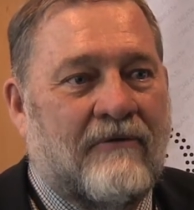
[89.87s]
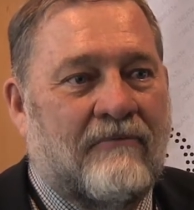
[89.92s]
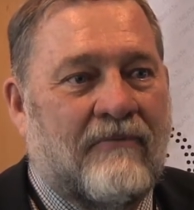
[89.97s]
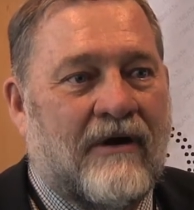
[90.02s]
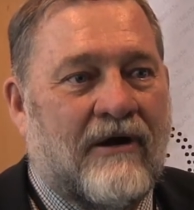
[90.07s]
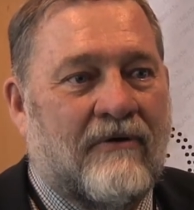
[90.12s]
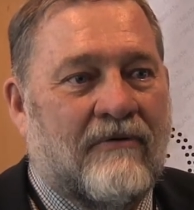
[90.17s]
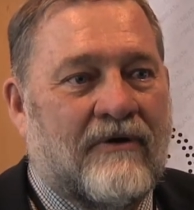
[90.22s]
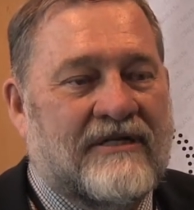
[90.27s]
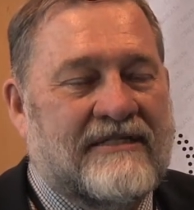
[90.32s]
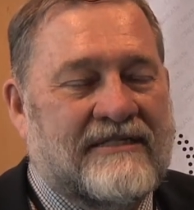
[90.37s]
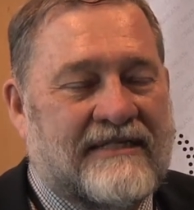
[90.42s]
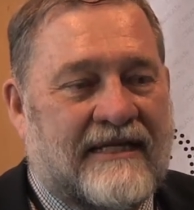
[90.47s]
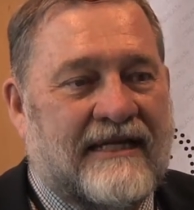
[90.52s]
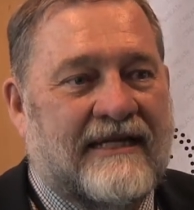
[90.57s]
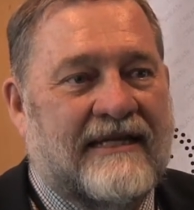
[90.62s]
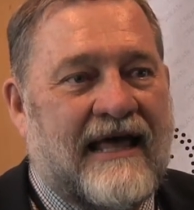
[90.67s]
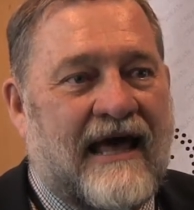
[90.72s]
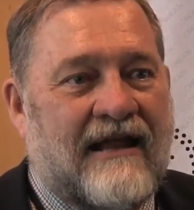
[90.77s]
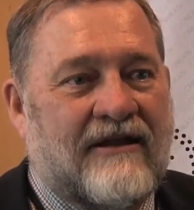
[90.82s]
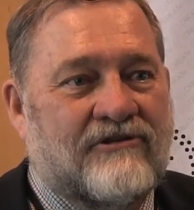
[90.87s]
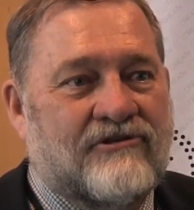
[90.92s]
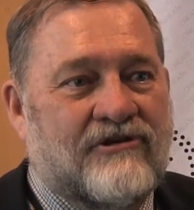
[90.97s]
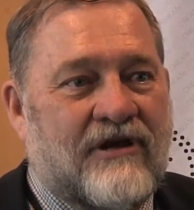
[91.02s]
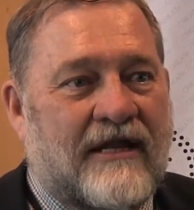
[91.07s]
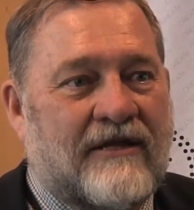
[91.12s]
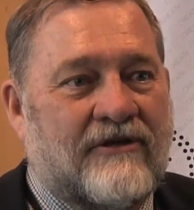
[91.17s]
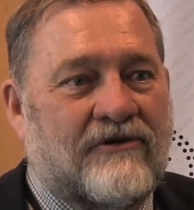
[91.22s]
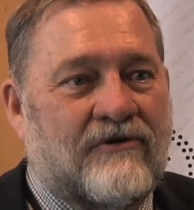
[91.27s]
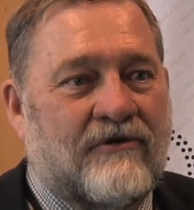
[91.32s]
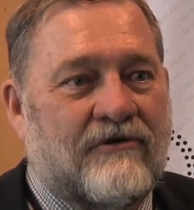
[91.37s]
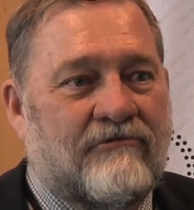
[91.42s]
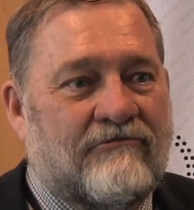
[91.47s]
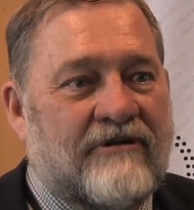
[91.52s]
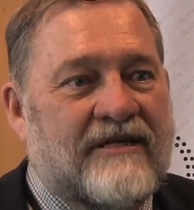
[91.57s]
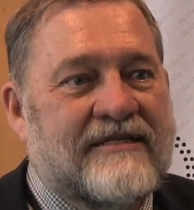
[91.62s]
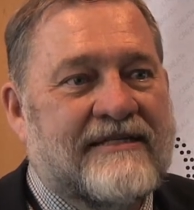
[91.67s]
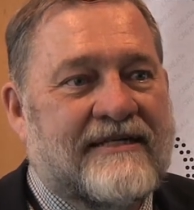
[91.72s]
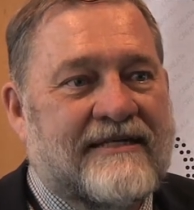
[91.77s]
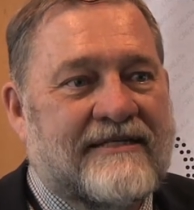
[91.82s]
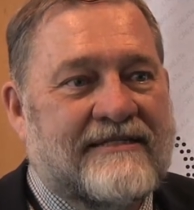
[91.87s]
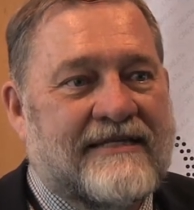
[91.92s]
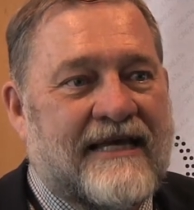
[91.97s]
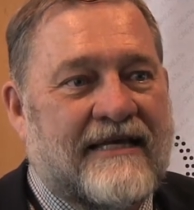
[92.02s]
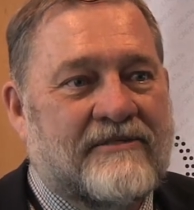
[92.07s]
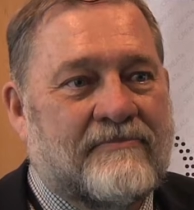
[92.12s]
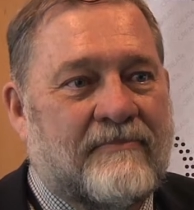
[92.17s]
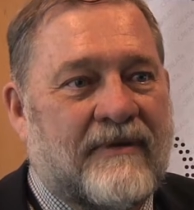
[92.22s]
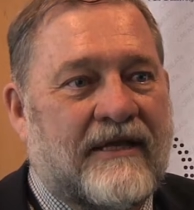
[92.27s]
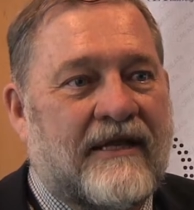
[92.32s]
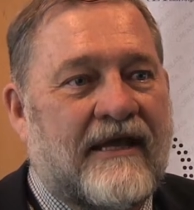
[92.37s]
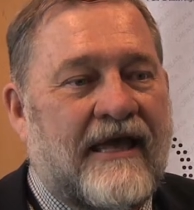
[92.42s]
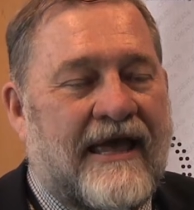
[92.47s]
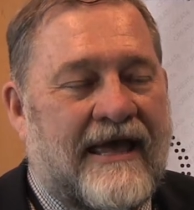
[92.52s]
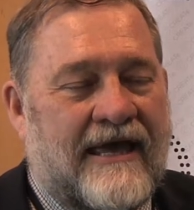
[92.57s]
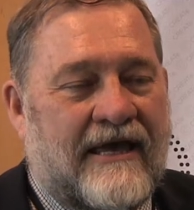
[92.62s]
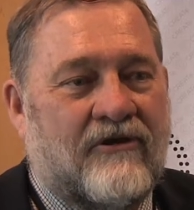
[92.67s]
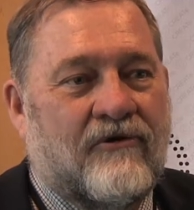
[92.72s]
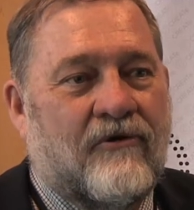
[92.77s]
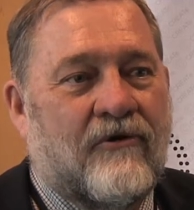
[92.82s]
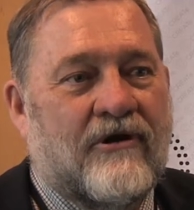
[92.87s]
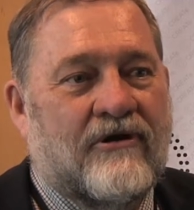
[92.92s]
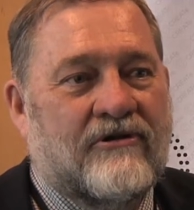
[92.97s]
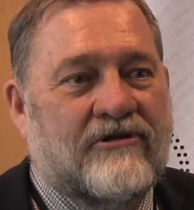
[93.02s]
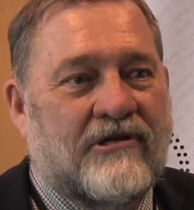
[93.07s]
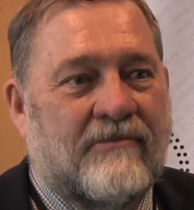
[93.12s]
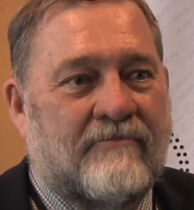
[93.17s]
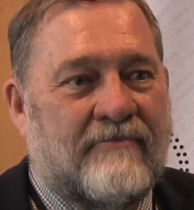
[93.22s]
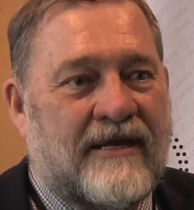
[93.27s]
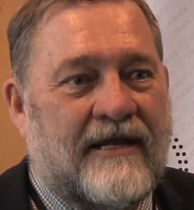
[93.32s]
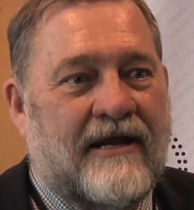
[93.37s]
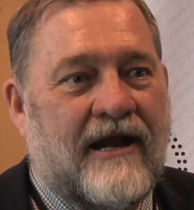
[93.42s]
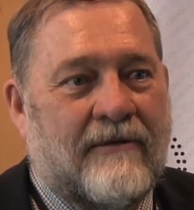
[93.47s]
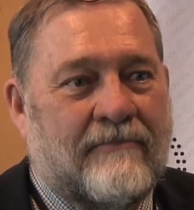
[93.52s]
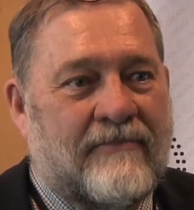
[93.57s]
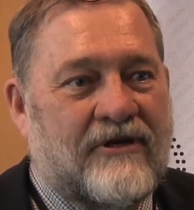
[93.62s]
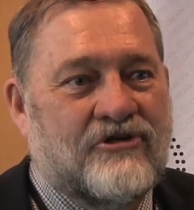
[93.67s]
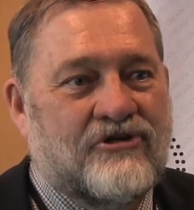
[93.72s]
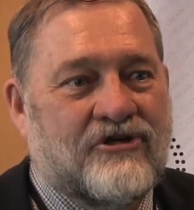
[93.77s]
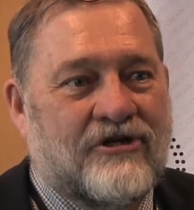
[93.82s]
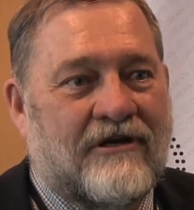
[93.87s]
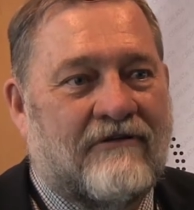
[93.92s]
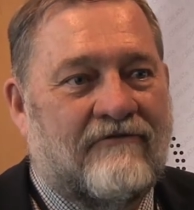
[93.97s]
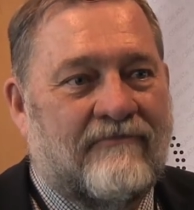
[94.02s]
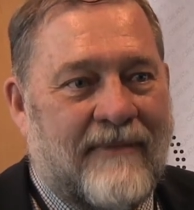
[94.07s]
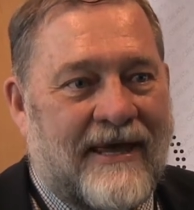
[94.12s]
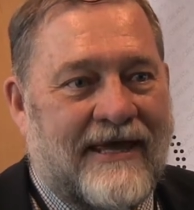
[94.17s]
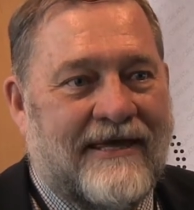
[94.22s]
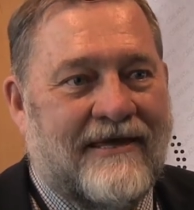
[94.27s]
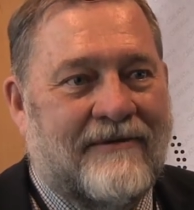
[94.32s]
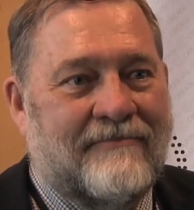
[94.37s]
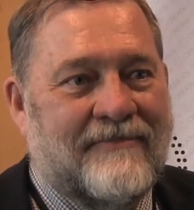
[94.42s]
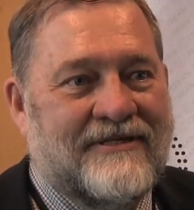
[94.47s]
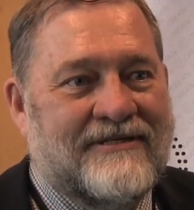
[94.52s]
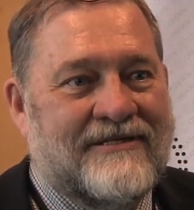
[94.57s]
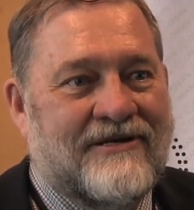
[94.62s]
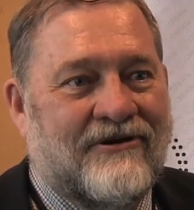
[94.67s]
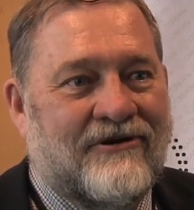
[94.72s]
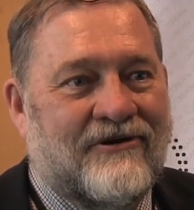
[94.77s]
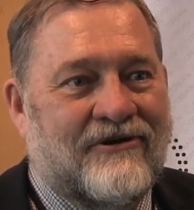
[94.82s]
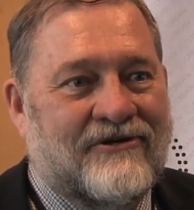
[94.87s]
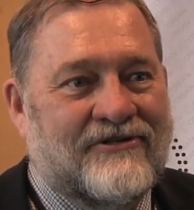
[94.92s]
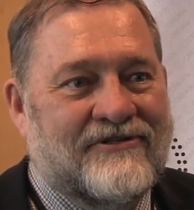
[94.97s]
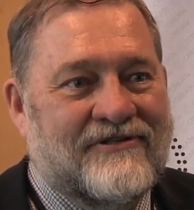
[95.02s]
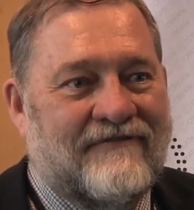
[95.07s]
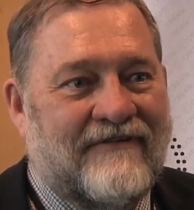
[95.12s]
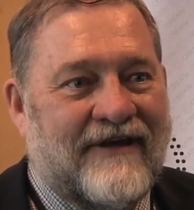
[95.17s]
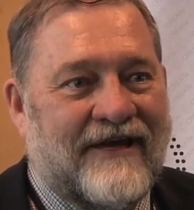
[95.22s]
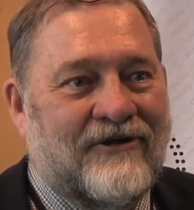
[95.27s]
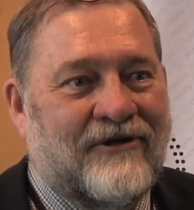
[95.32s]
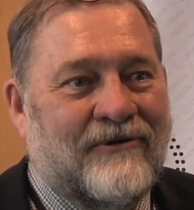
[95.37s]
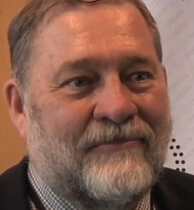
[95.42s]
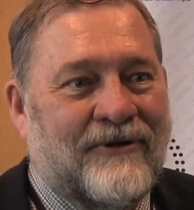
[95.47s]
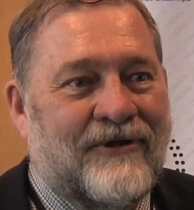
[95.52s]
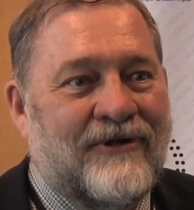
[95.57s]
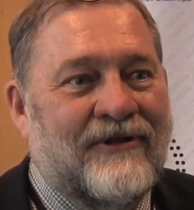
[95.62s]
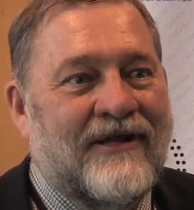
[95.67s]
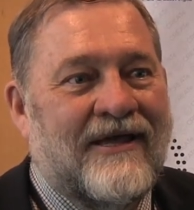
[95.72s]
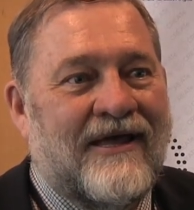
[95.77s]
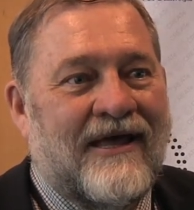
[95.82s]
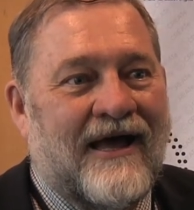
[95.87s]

where we're sitting down and trying to do a risk assessment in order to meet our mission of making materials available